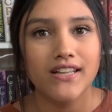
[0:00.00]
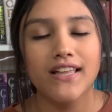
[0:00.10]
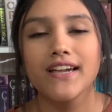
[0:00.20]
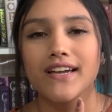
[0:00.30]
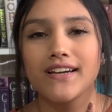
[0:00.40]

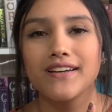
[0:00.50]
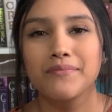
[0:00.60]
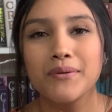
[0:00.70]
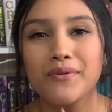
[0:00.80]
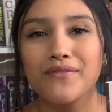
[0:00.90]
Like,
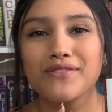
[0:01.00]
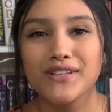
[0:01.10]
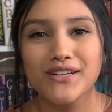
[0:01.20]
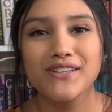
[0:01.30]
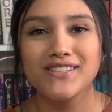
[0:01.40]
people have
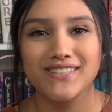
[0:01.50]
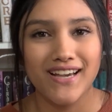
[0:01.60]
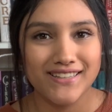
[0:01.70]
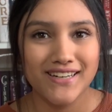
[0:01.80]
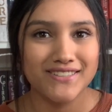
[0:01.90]
literally
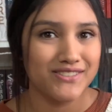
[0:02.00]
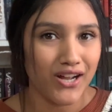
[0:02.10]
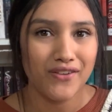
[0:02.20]
said that it's not